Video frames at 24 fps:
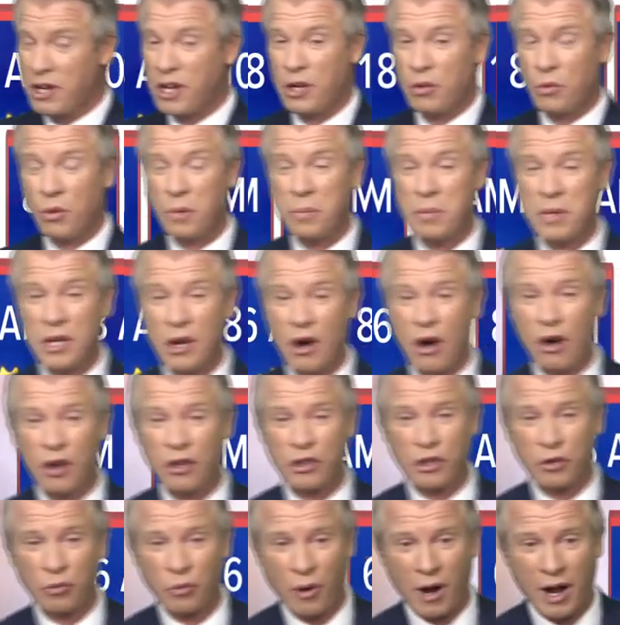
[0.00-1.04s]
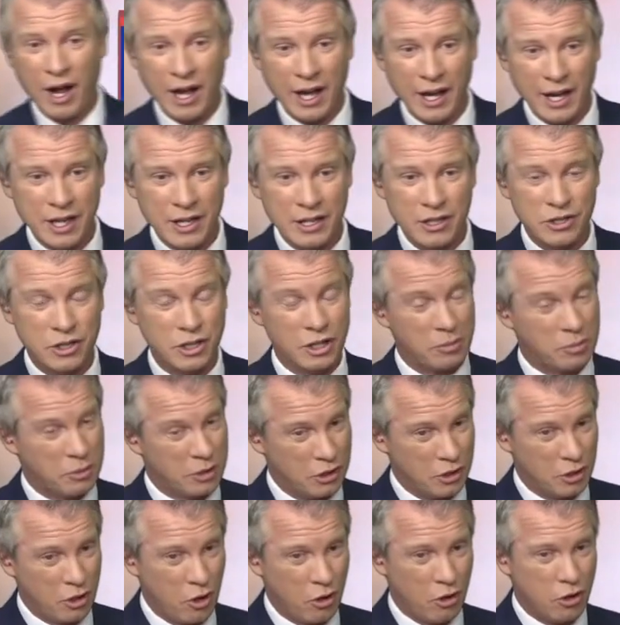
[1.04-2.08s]
will be on the rise. It'll be
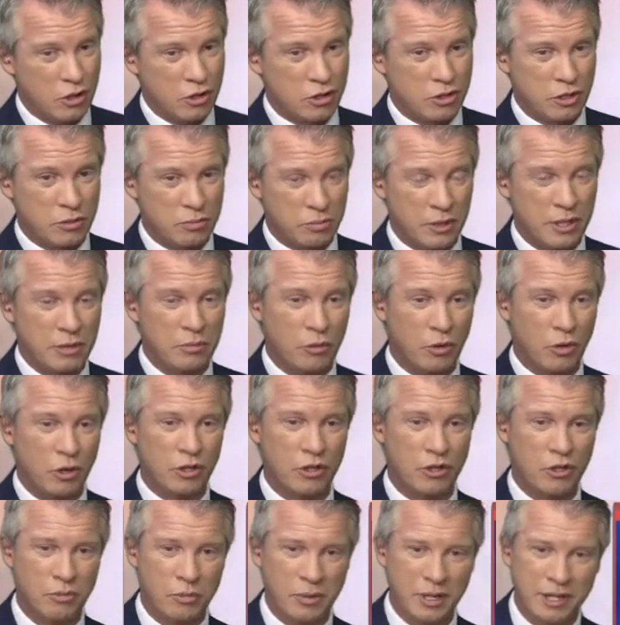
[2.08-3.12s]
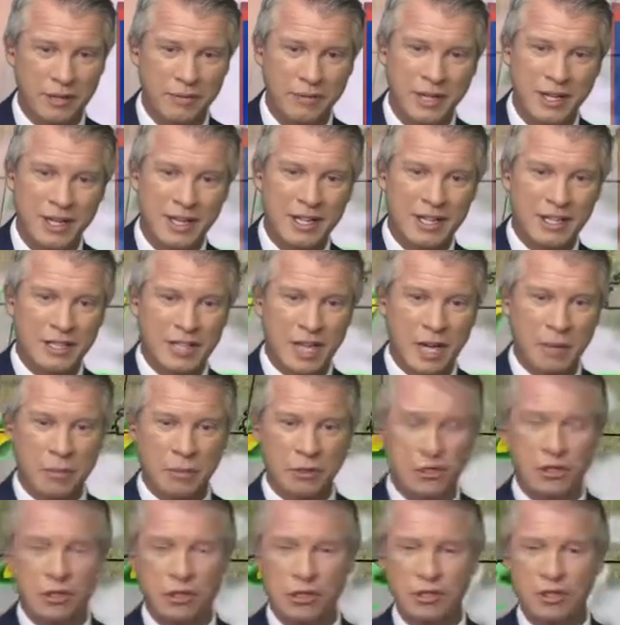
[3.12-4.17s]
noticeably more humid.
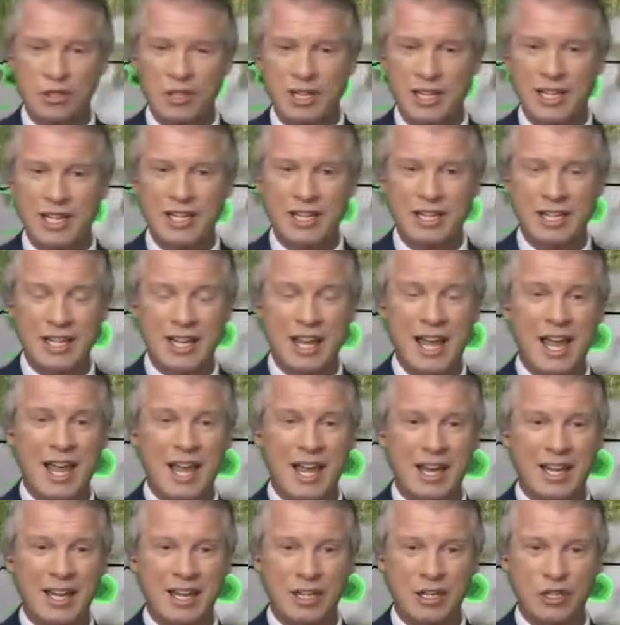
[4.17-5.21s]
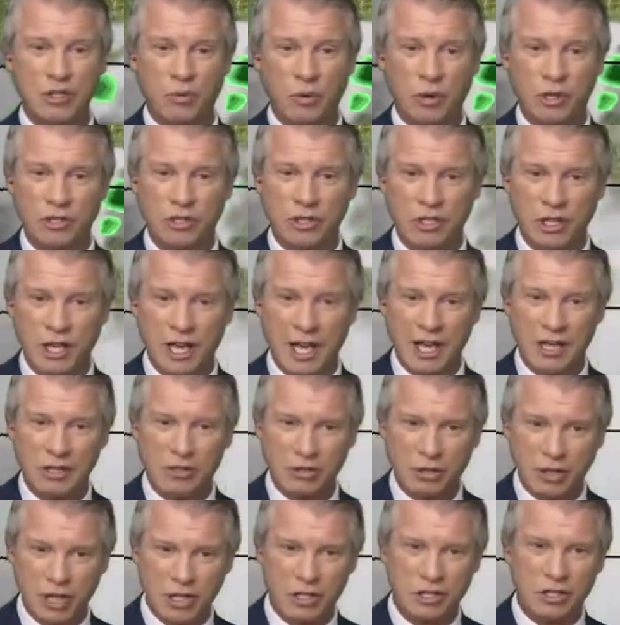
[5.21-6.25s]
Temperatures into the 80s once again. So
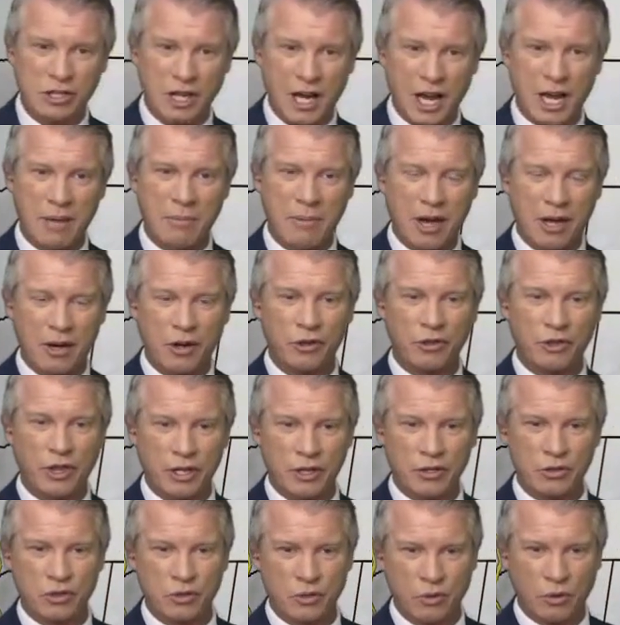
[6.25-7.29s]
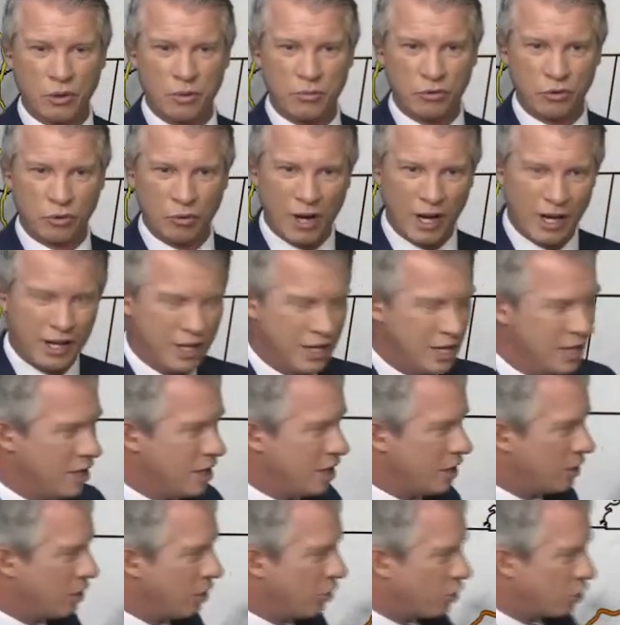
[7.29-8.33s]
let's time out our thunderstorm threat.
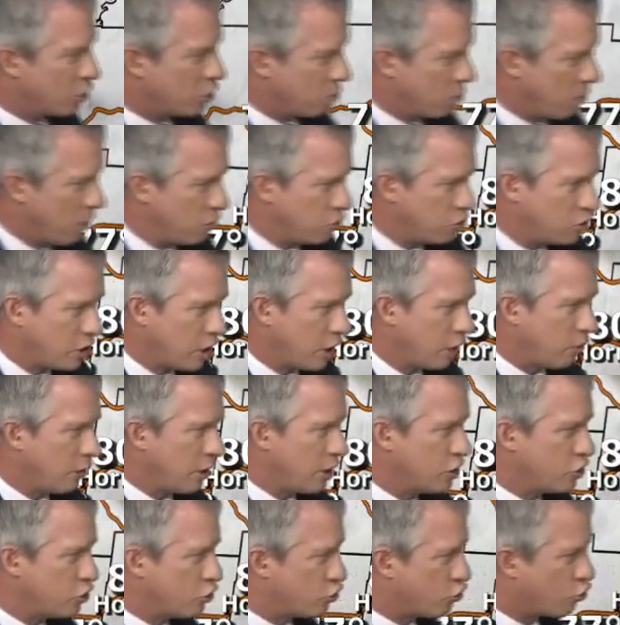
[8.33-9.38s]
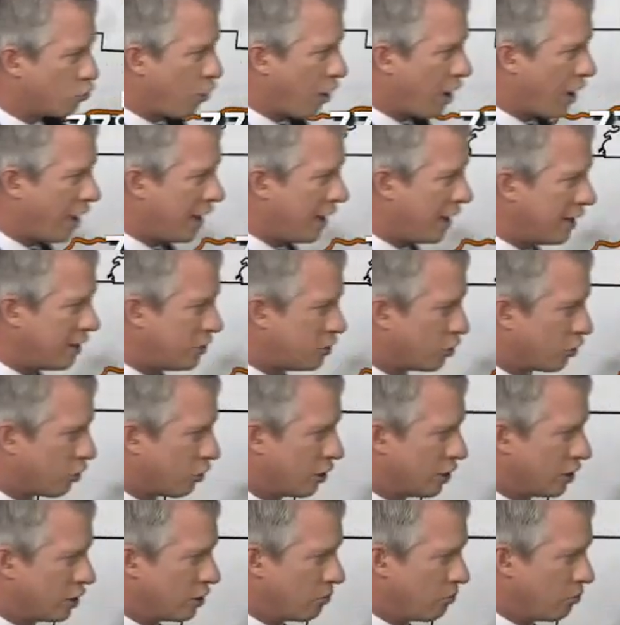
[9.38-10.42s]
Notice most areas dry
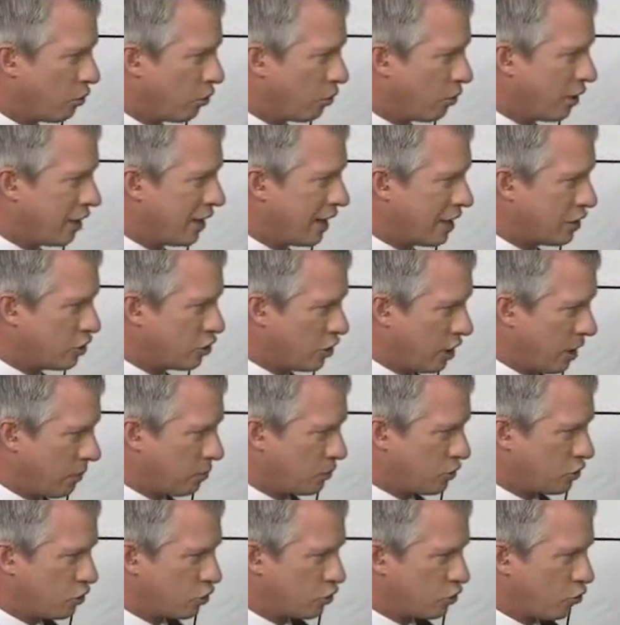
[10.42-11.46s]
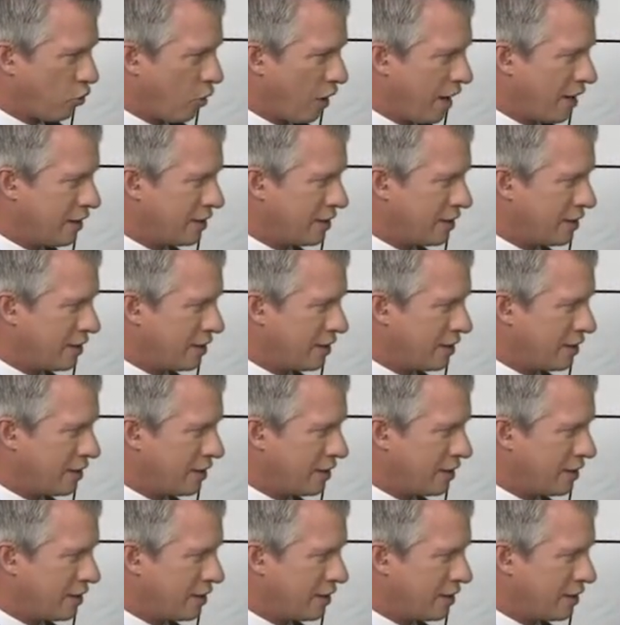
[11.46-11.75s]
during the morning as temperatures rise